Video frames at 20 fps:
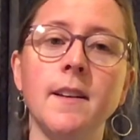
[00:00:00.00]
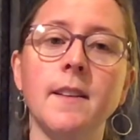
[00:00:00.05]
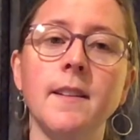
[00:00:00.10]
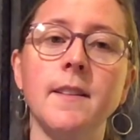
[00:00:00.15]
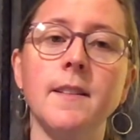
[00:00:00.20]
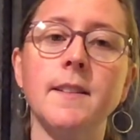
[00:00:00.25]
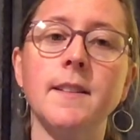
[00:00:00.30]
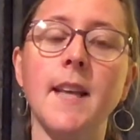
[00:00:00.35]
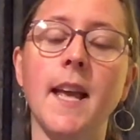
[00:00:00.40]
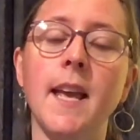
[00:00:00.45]

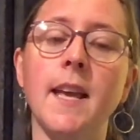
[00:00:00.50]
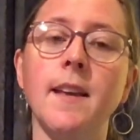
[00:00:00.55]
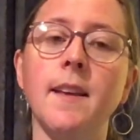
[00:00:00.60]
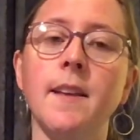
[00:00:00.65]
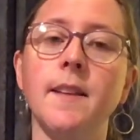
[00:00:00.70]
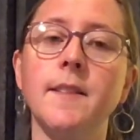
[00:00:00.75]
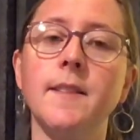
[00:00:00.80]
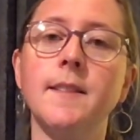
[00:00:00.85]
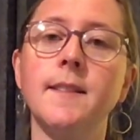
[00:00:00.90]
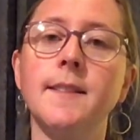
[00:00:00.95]
Say
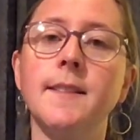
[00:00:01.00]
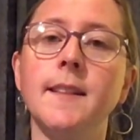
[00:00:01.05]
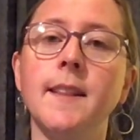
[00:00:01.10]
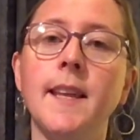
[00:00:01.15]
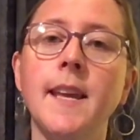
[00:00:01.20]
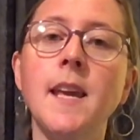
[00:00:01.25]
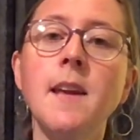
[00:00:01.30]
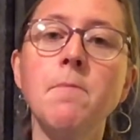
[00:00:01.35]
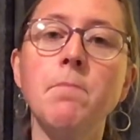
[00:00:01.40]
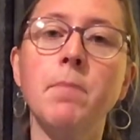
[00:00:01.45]

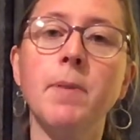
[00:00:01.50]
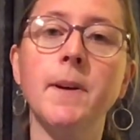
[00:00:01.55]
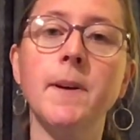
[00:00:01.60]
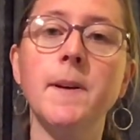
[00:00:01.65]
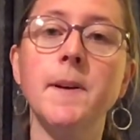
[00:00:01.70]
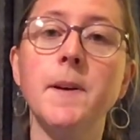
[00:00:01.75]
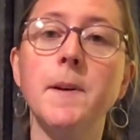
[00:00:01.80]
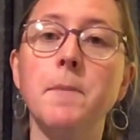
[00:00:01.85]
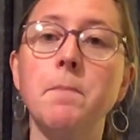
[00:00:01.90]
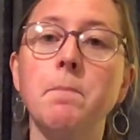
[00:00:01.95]
sleep,
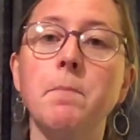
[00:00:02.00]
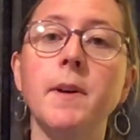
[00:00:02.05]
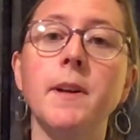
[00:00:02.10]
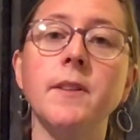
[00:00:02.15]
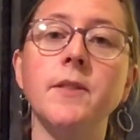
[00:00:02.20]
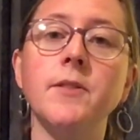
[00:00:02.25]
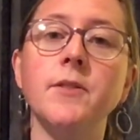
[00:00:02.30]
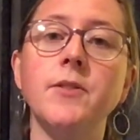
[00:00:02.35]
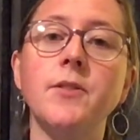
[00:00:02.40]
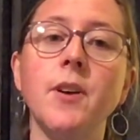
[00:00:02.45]
but
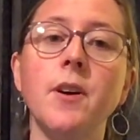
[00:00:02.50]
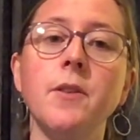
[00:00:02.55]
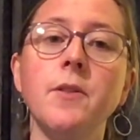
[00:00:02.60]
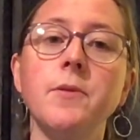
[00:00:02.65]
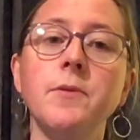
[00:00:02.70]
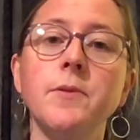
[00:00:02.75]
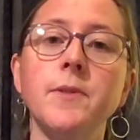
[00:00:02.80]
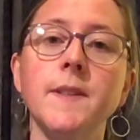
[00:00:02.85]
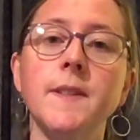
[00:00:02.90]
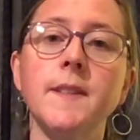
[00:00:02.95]

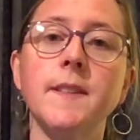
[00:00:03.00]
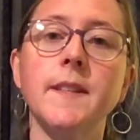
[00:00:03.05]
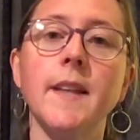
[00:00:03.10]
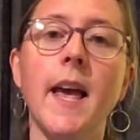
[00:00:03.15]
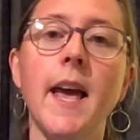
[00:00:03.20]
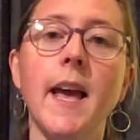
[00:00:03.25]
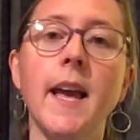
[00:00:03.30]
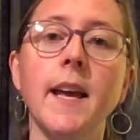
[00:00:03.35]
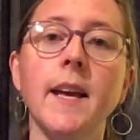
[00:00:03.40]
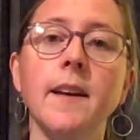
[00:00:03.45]
don't
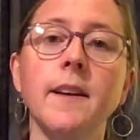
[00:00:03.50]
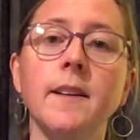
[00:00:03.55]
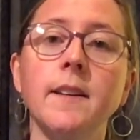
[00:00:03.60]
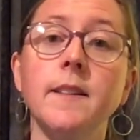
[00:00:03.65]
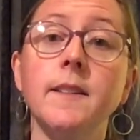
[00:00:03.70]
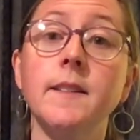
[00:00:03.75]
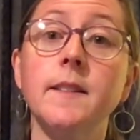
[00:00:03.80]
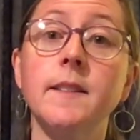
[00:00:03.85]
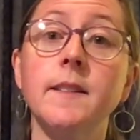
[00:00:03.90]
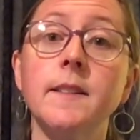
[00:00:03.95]
say
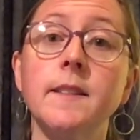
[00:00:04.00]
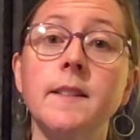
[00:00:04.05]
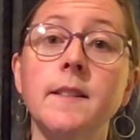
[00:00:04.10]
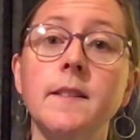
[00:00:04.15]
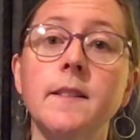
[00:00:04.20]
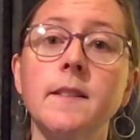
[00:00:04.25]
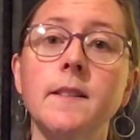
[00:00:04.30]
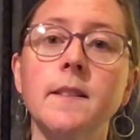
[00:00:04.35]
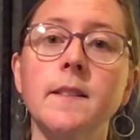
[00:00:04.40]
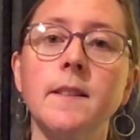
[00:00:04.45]

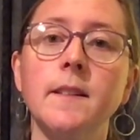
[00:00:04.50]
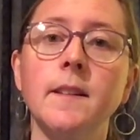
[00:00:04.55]
s.